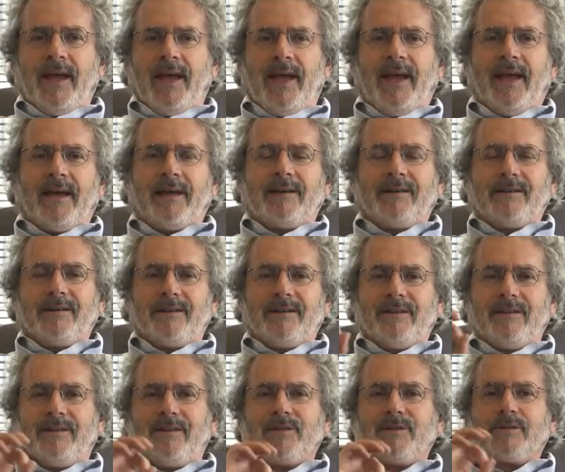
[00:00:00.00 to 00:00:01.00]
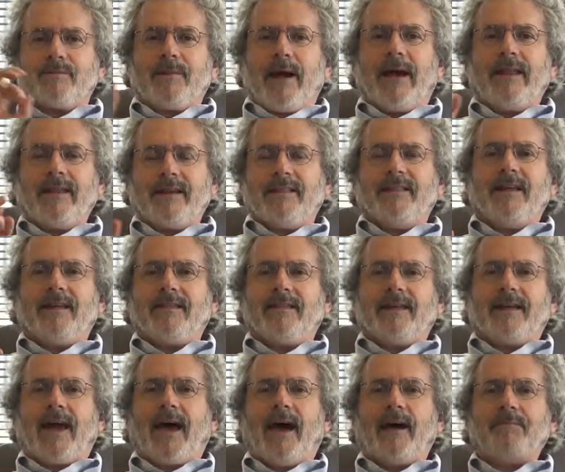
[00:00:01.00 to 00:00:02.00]
And the dramatic thing
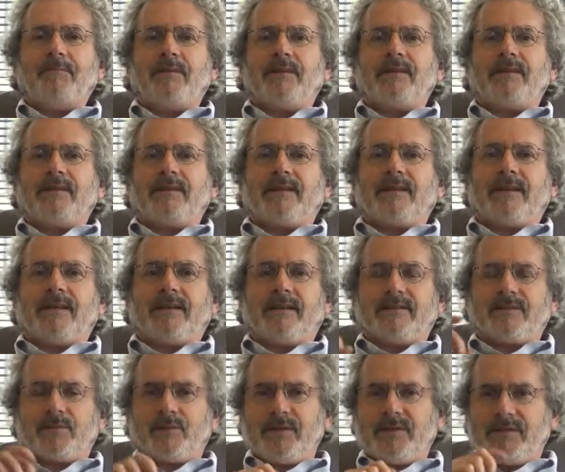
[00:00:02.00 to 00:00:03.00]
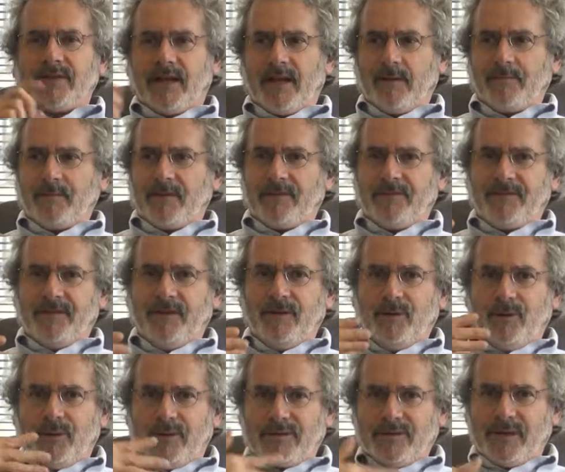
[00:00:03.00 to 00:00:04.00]
that happened is we set up a
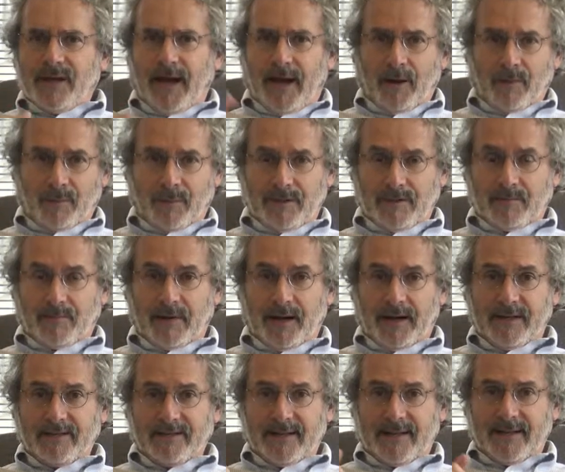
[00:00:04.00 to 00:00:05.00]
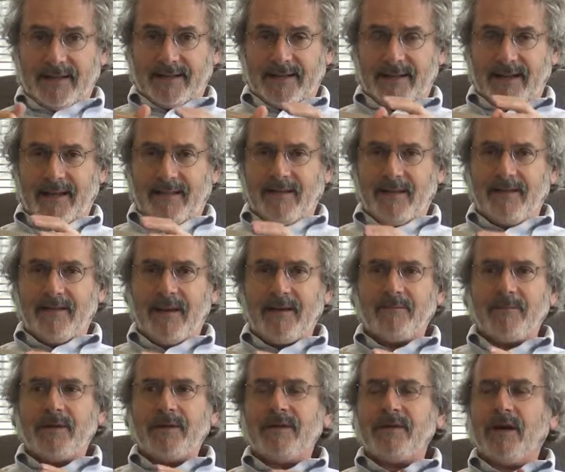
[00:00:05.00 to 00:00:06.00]
few as an outreach project, and then they've
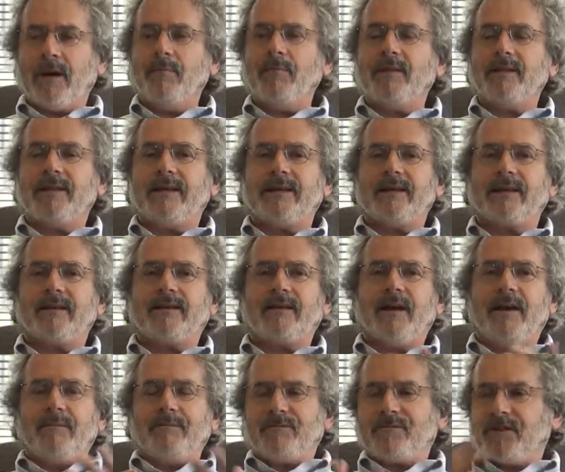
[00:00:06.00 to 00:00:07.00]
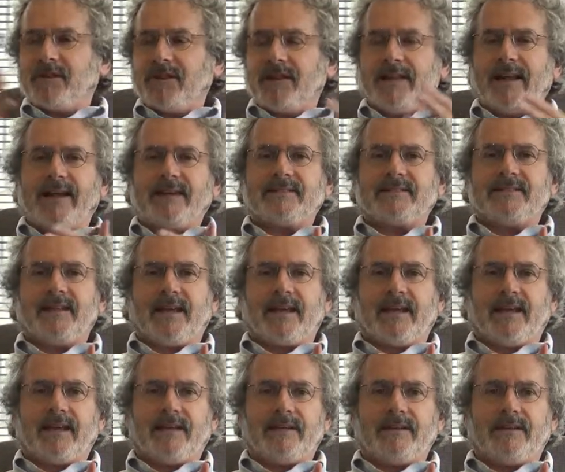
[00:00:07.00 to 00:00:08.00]
been doubling for the last
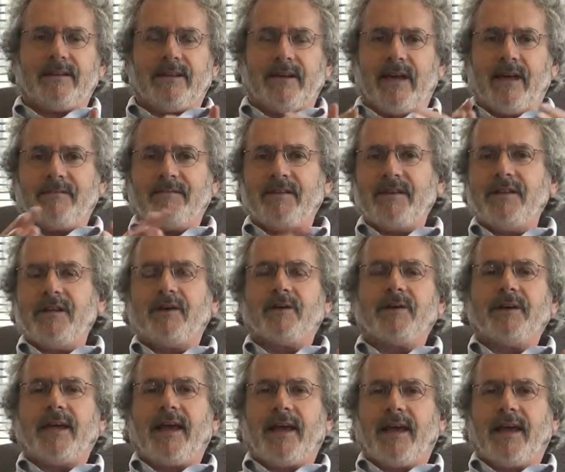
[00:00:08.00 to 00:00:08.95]
decade. Every year and a